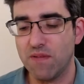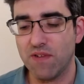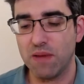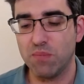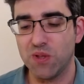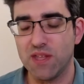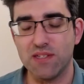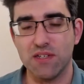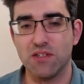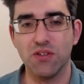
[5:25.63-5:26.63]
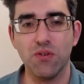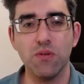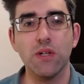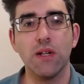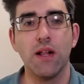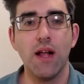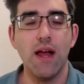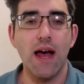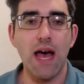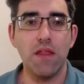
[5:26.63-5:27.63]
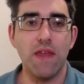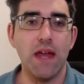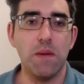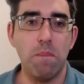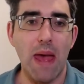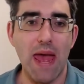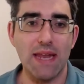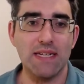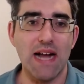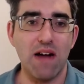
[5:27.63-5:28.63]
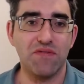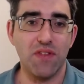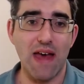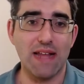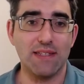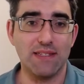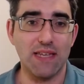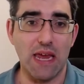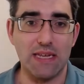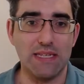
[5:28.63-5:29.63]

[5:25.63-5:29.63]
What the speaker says: If I put this into Google and then append after that site